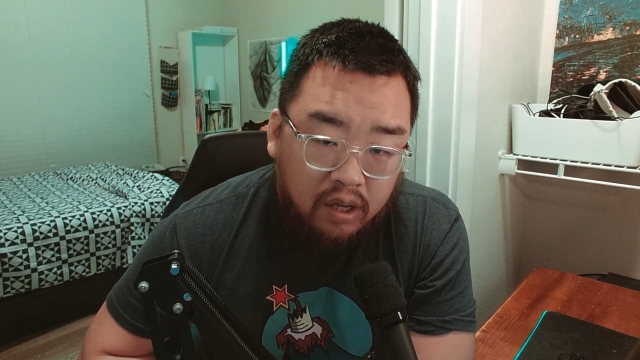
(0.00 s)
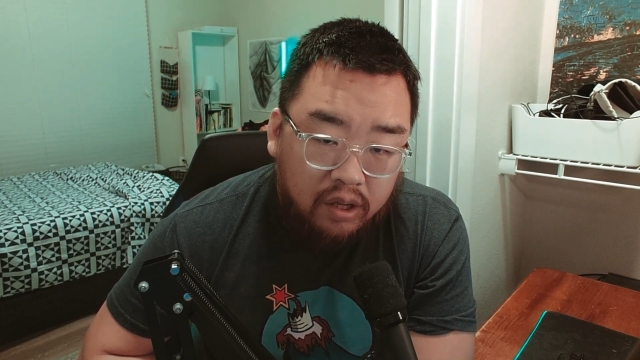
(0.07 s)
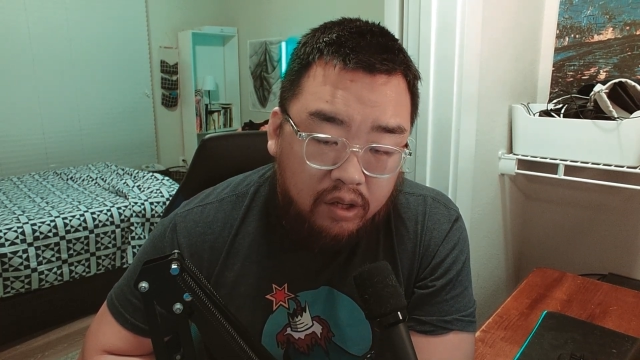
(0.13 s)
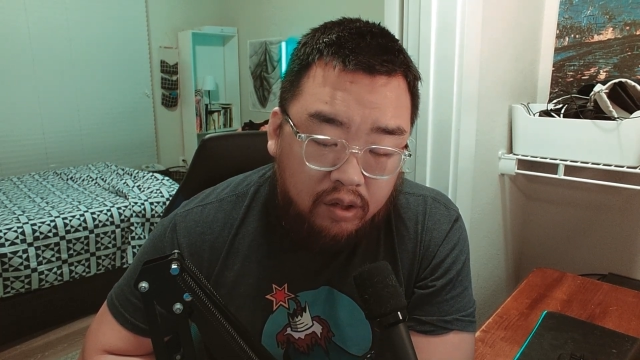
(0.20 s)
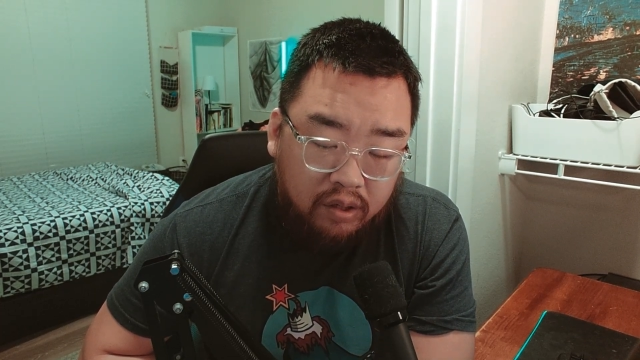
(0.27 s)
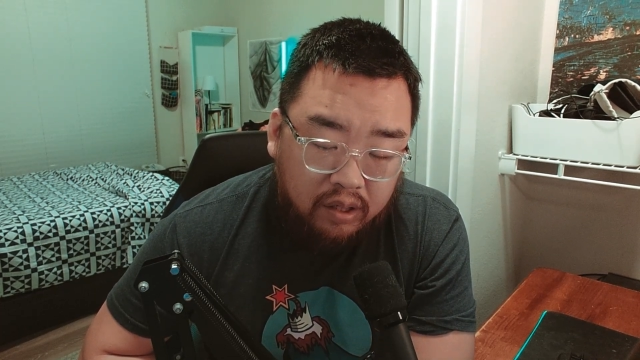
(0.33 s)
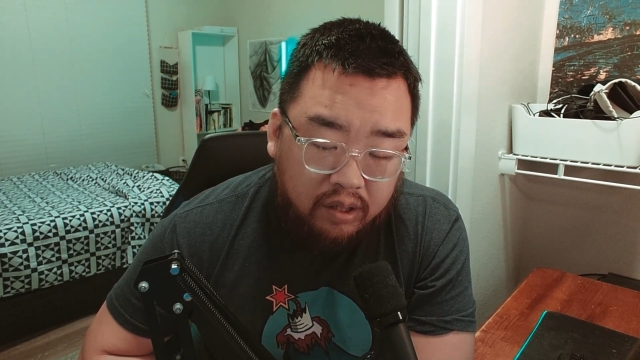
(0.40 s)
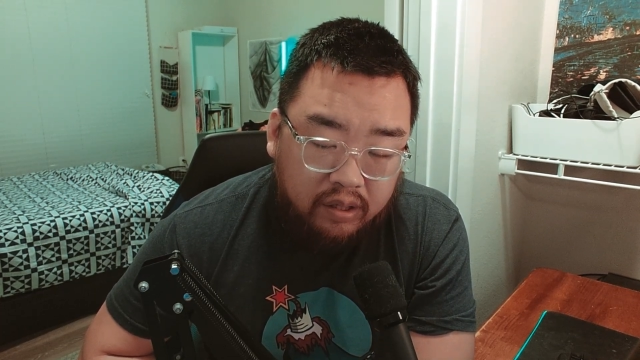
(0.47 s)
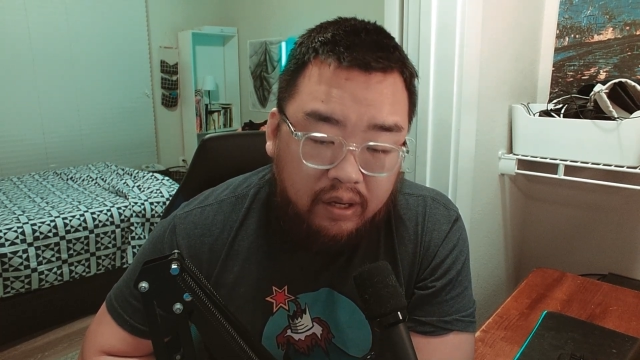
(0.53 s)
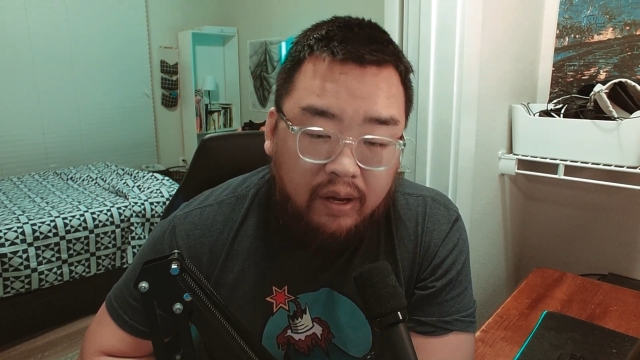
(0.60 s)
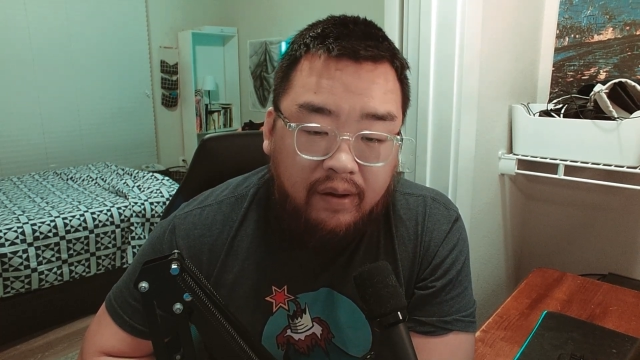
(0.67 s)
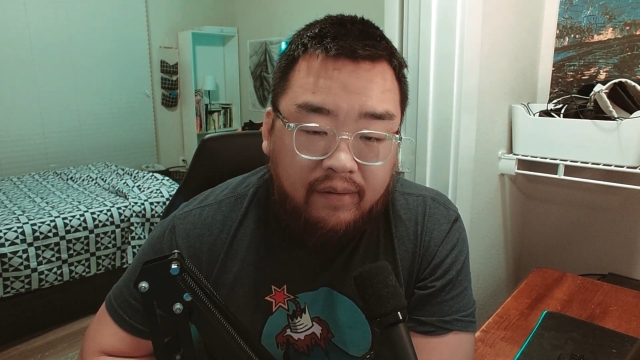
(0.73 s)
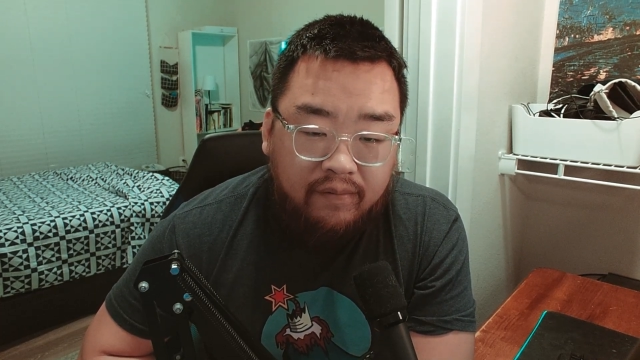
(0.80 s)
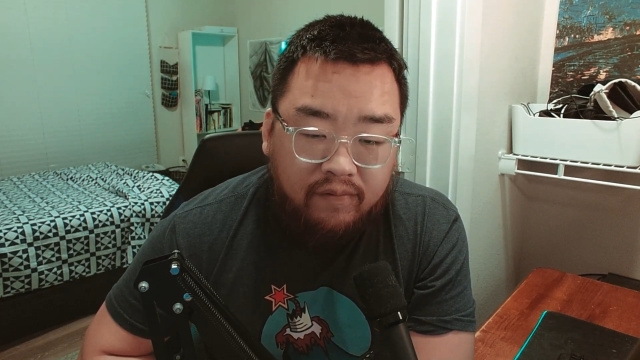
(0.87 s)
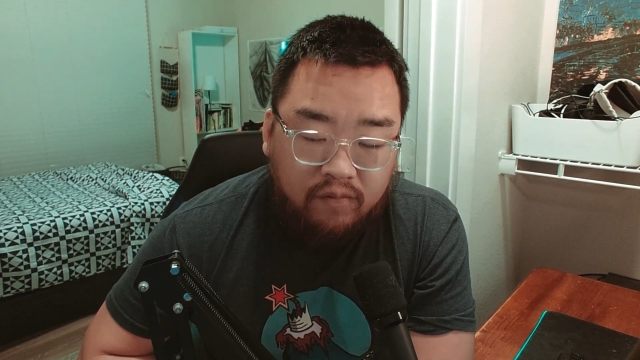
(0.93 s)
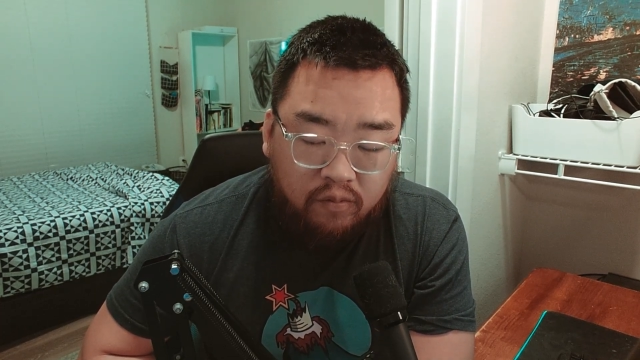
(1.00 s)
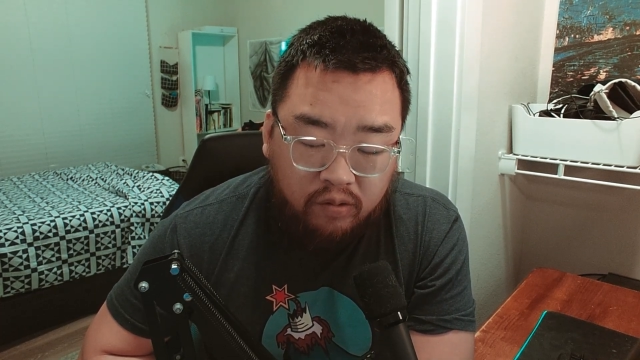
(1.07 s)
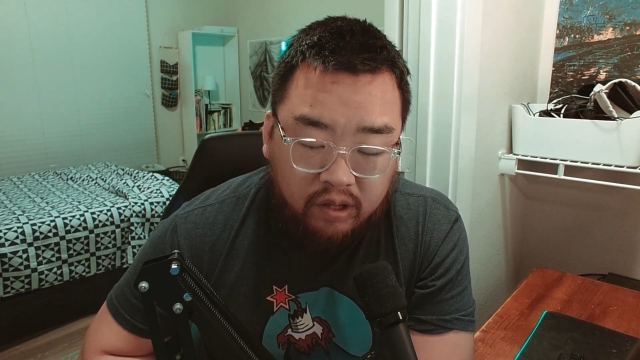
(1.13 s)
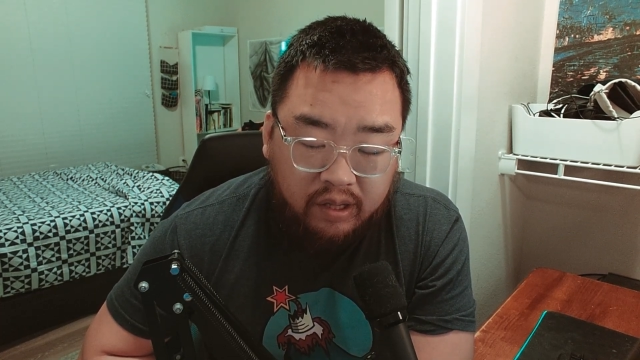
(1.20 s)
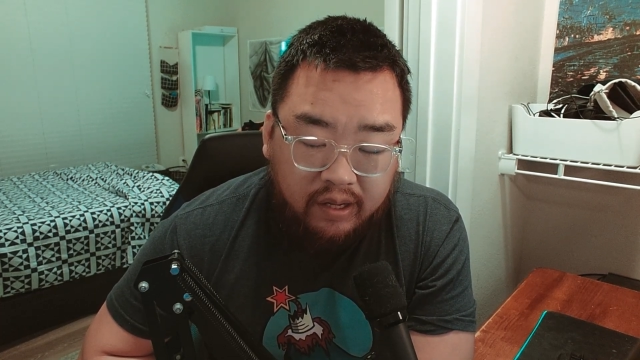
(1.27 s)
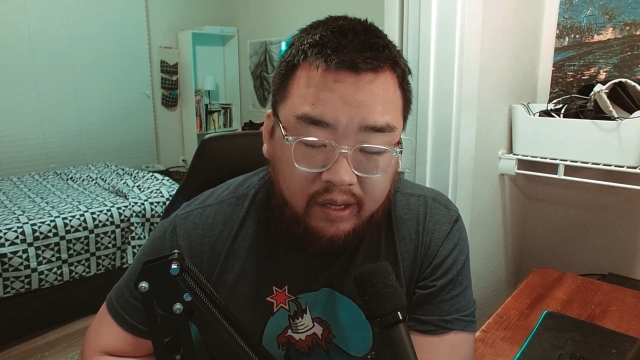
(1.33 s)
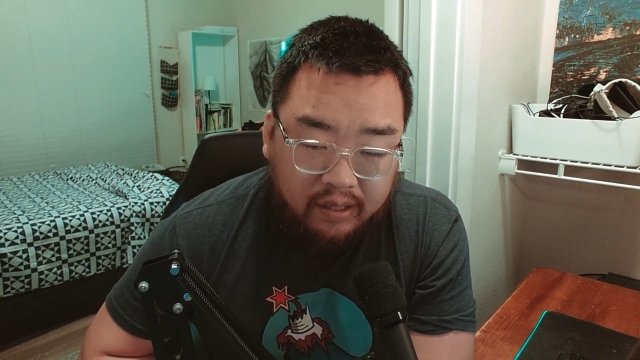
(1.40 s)
You need to have
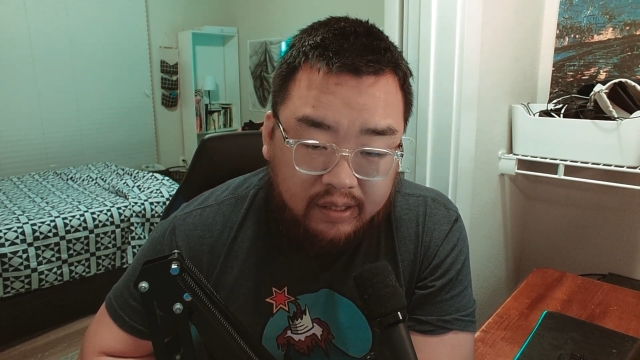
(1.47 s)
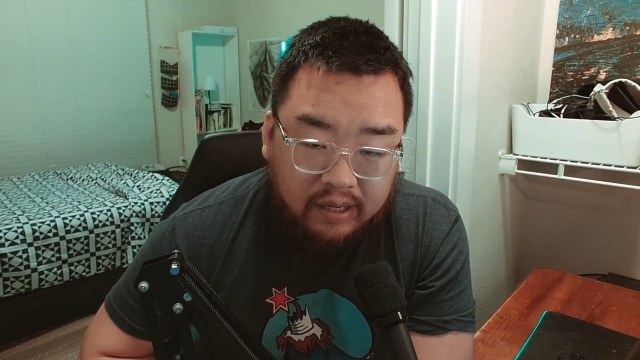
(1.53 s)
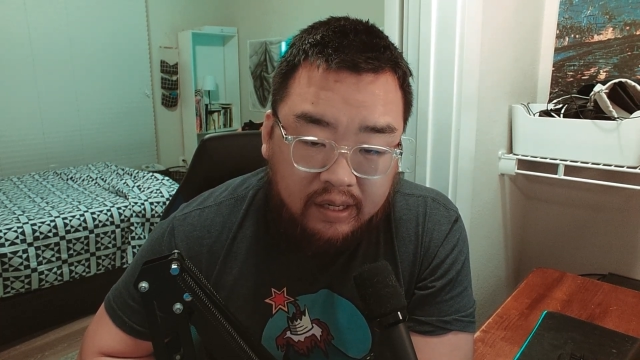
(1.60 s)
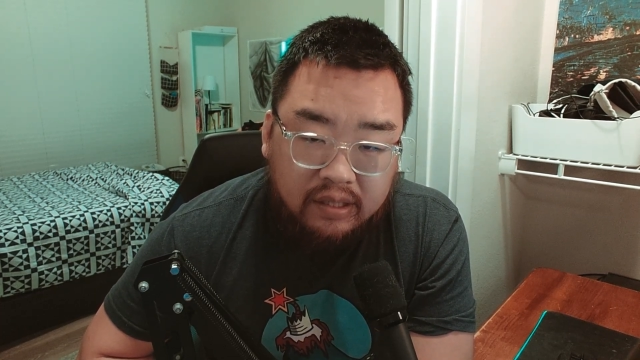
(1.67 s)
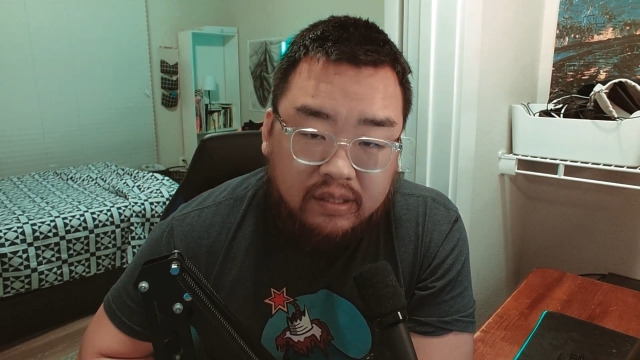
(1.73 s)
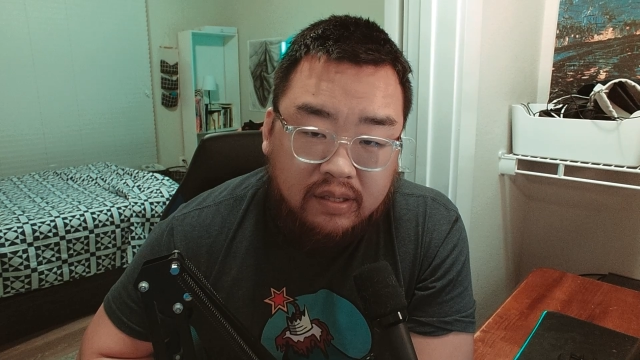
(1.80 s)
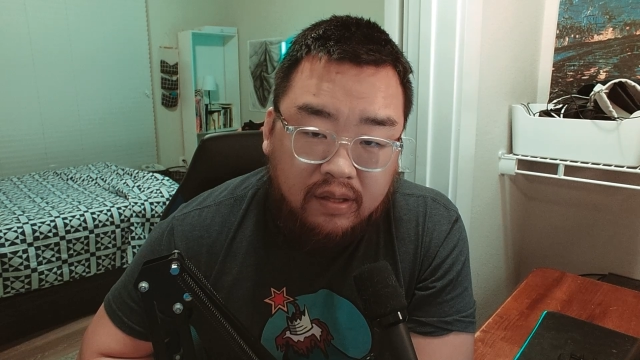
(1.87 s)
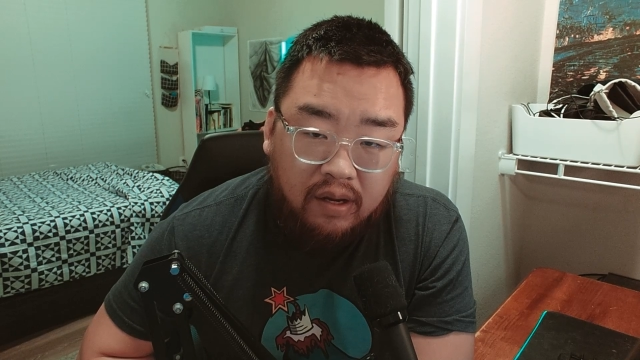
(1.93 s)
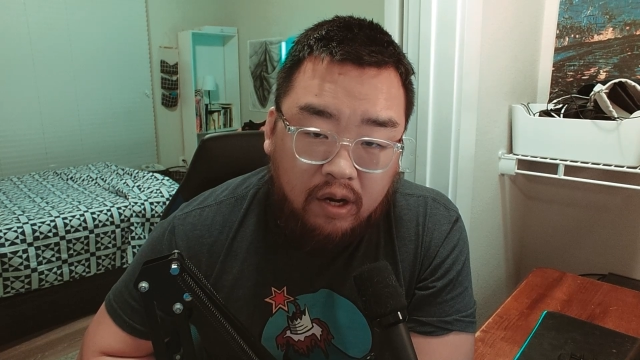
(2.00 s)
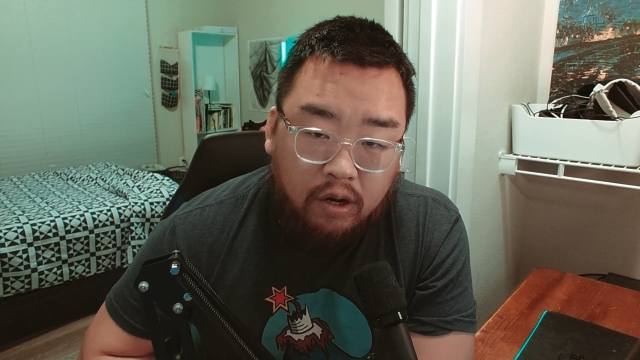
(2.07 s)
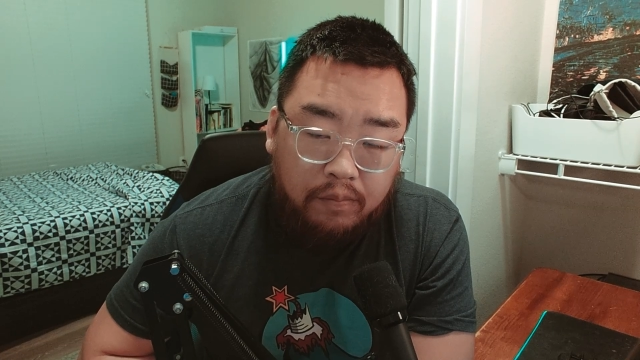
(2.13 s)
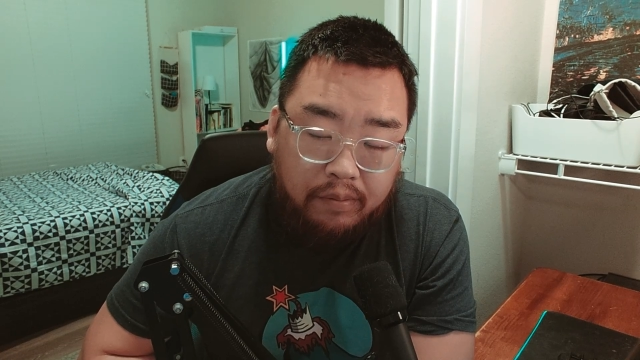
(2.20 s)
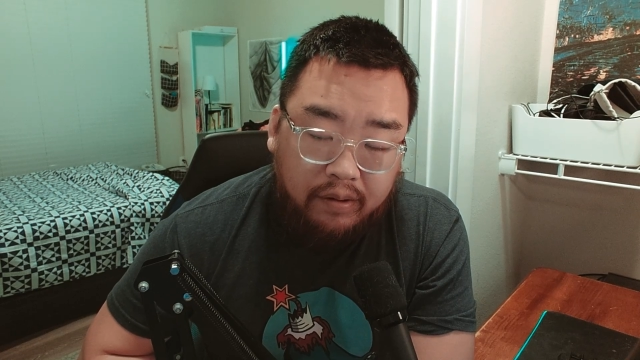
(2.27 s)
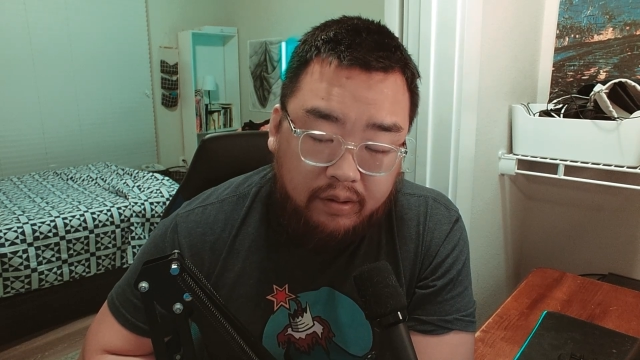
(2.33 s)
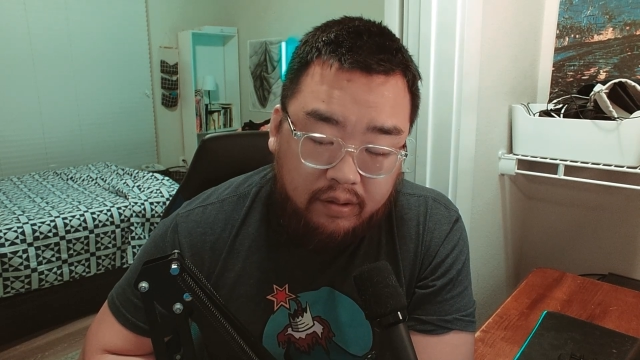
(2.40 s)
really intense therapy